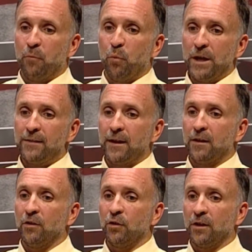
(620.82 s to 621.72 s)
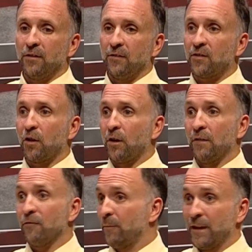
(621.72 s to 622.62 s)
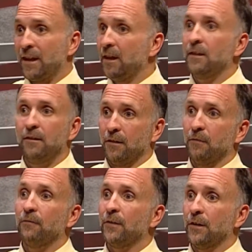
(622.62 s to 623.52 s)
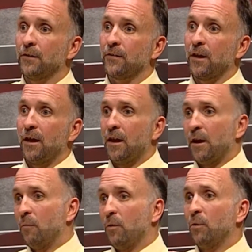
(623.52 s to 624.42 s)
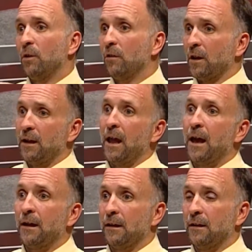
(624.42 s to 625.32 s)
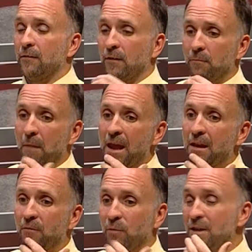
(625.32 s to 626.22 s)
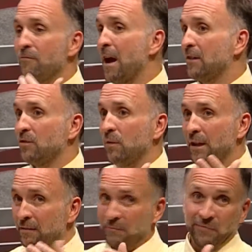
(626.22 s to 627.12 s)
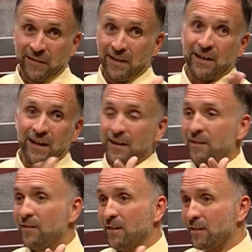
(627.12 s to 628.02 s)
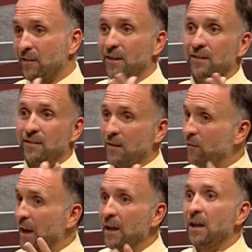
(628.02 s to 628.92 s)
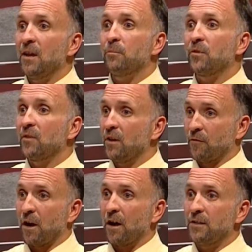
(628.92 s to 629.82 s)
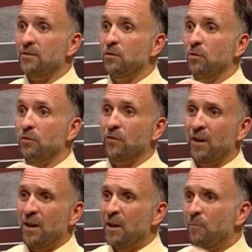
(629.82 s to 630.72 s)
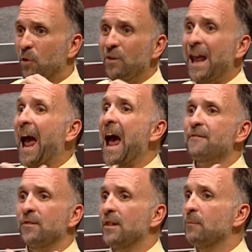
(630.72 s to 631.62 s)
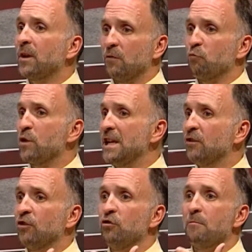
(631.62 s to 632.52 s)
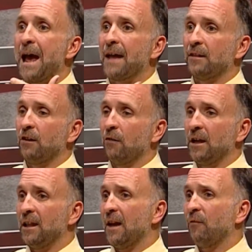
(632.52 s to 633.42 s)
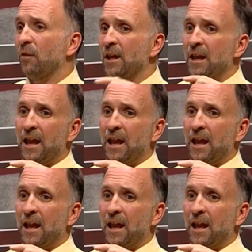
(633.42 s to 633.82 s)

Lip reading: We take a look at this starting from the kid, though, first. And what we're looking at is in Maine, we graduate 86, 87, 88% of our high schoolers, but only half of them can read or do math at grade level.